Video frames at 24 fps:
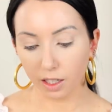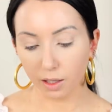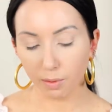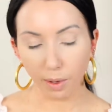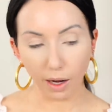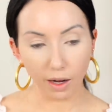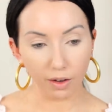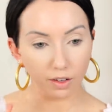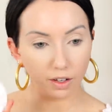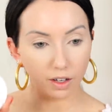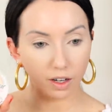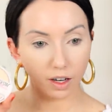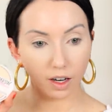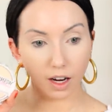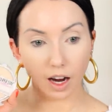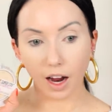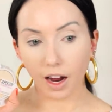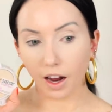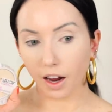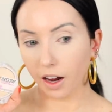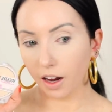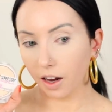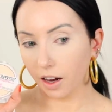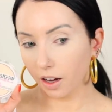This powder
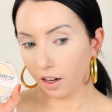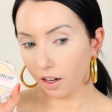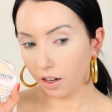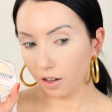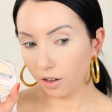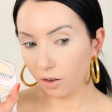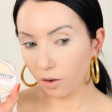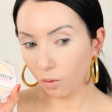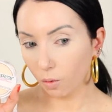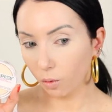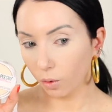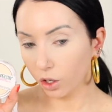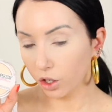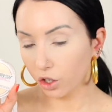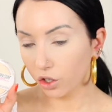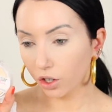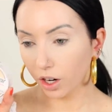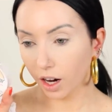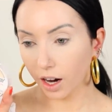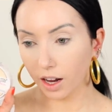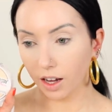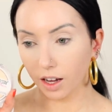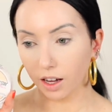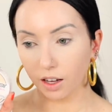I would
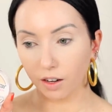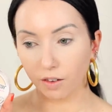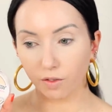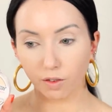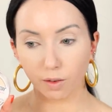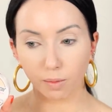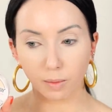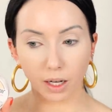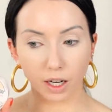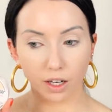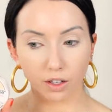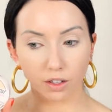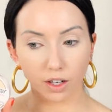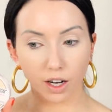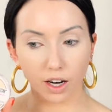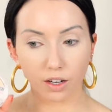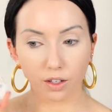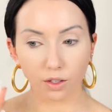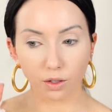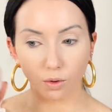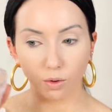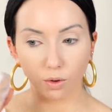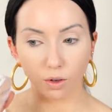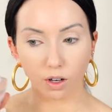try again for my under
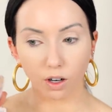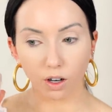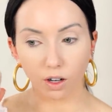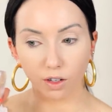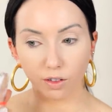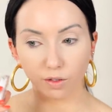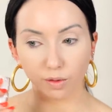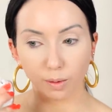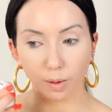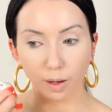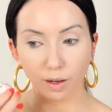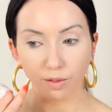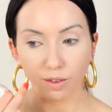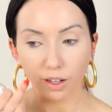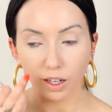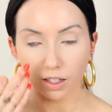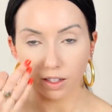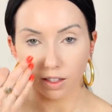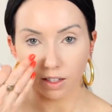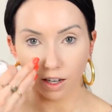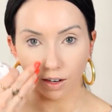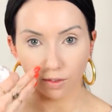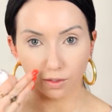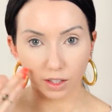eyes or all over my
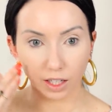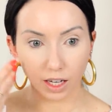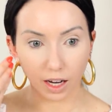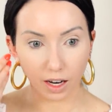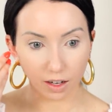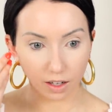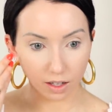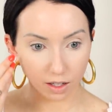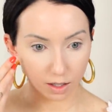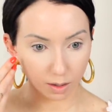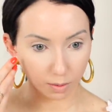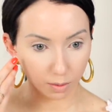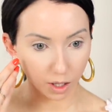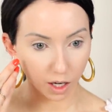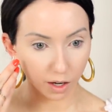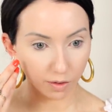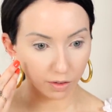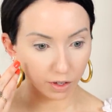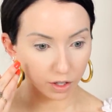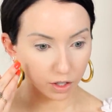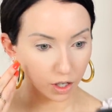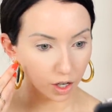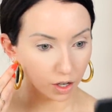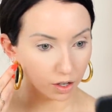face. Definitely added some
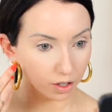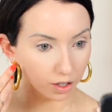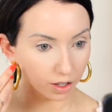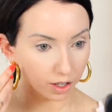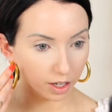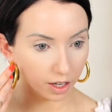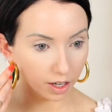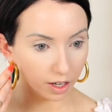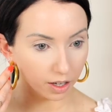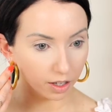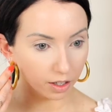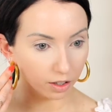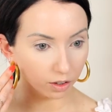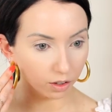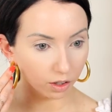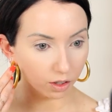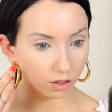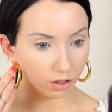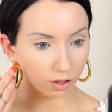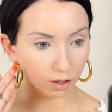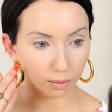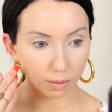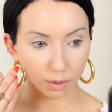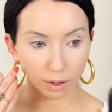coverage under there. It
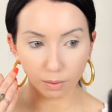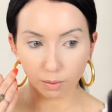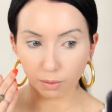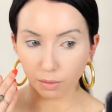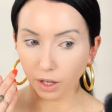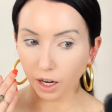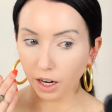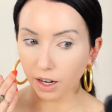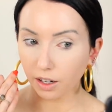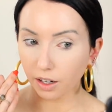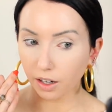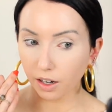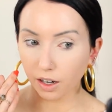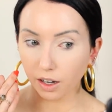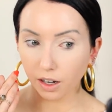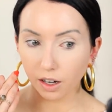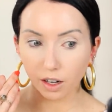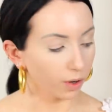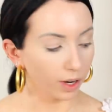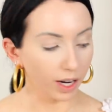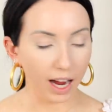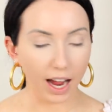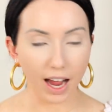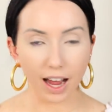looks a little bit brighter.
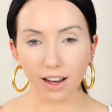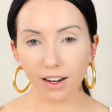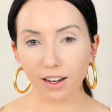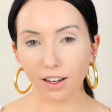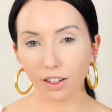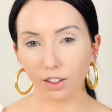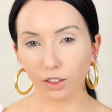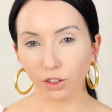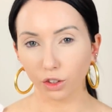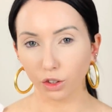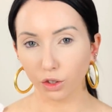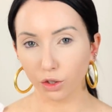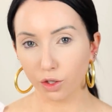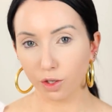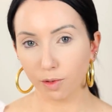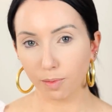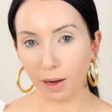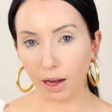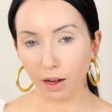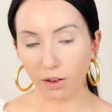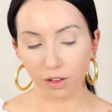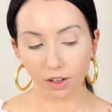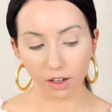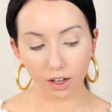So I had a loose
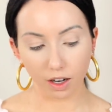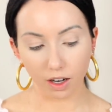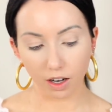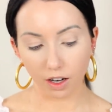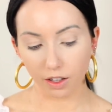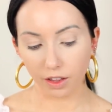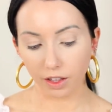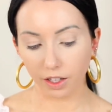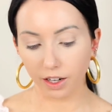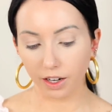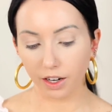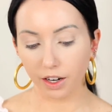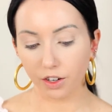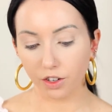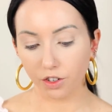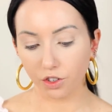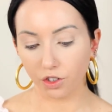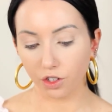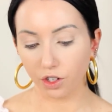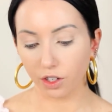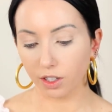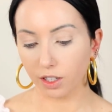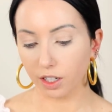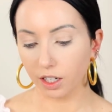powder on there
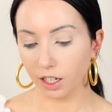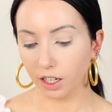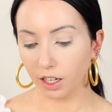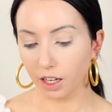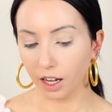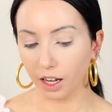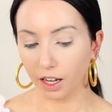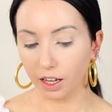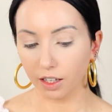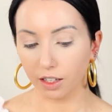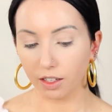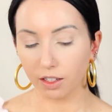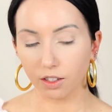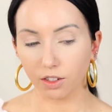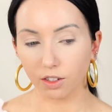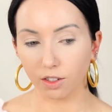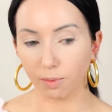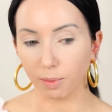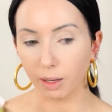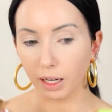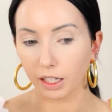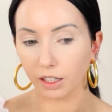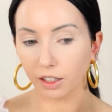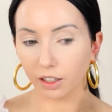just in case,
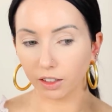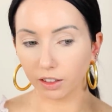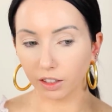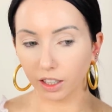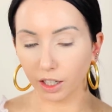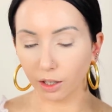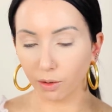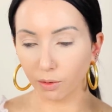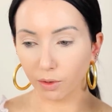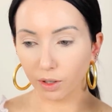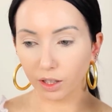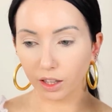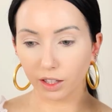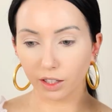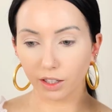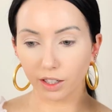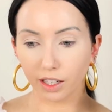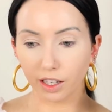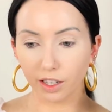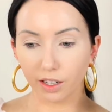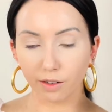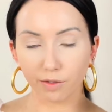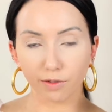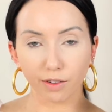depending on like what
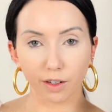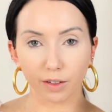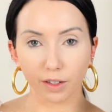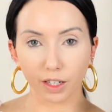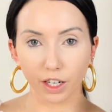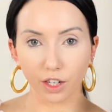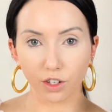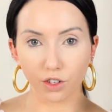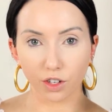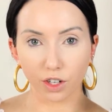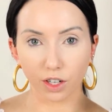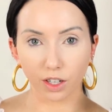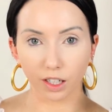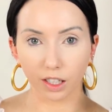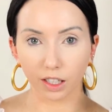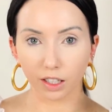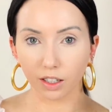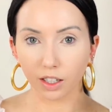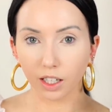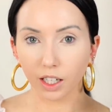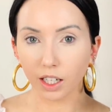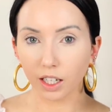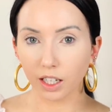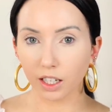the foundation
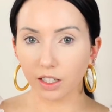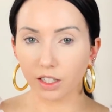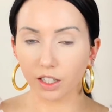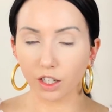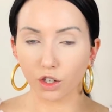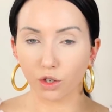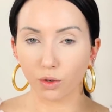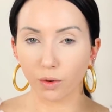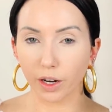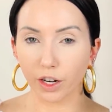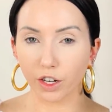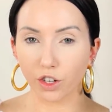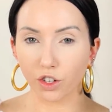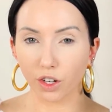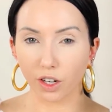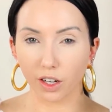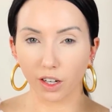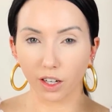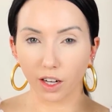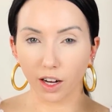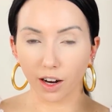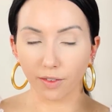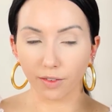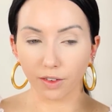situation
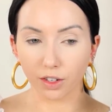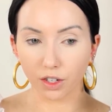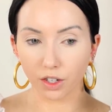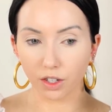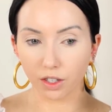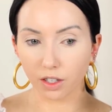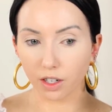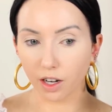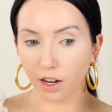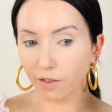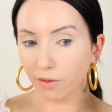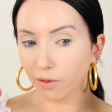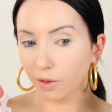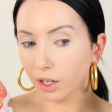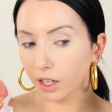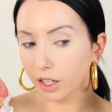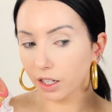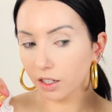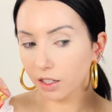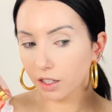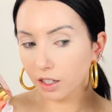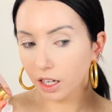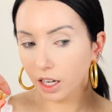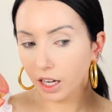and coverage and stuff
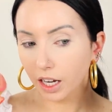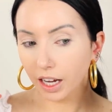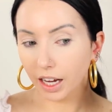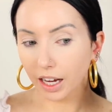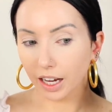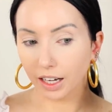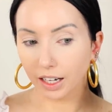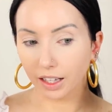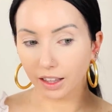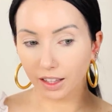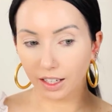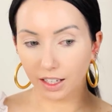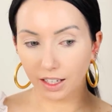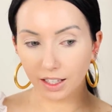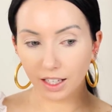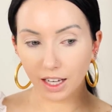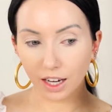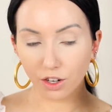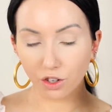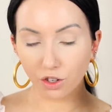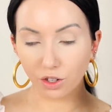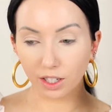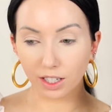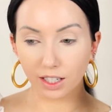was. And these
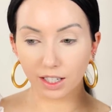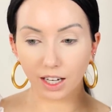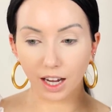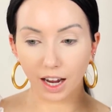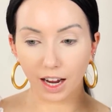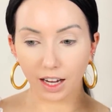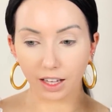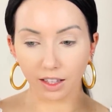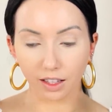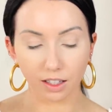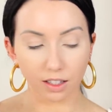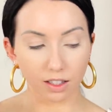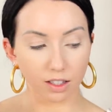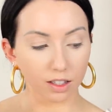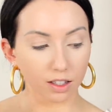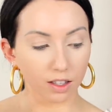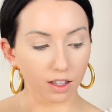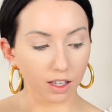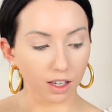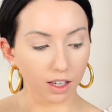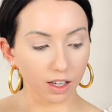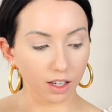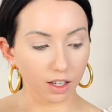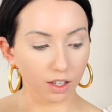actually tied. This is
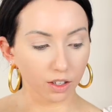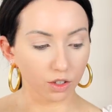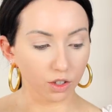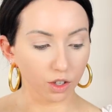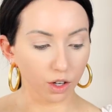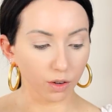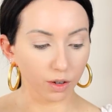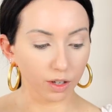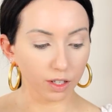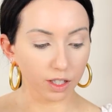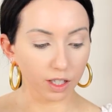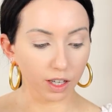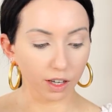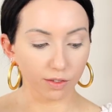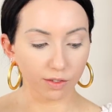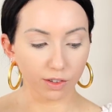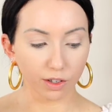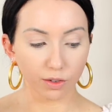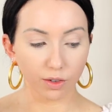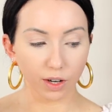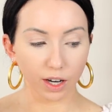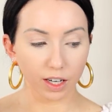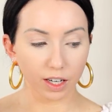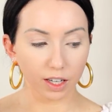the Joah
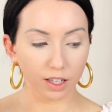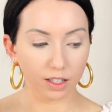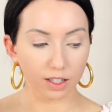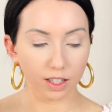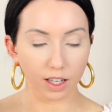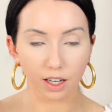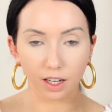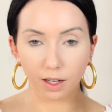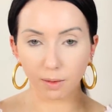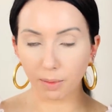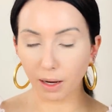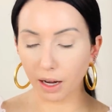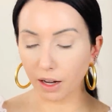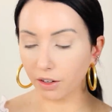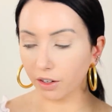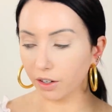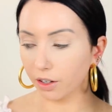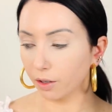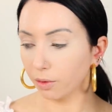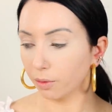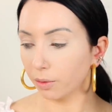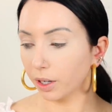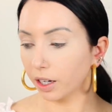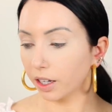Selfie Ready setting
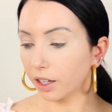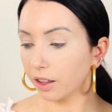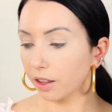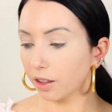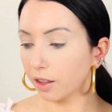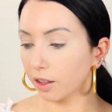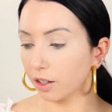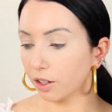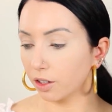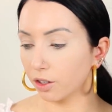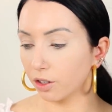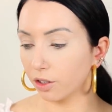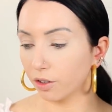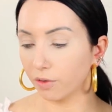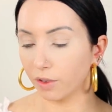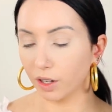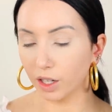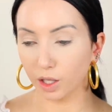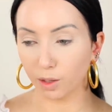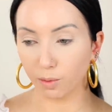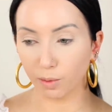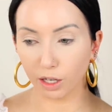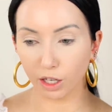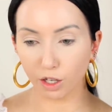powder with the Too
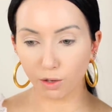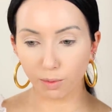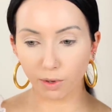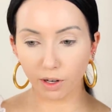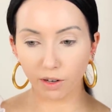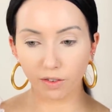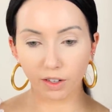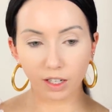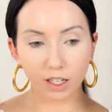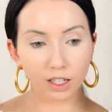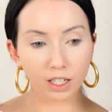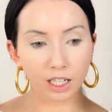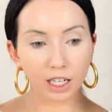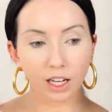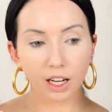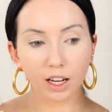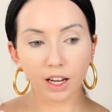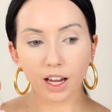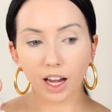Faced Peach Perfect.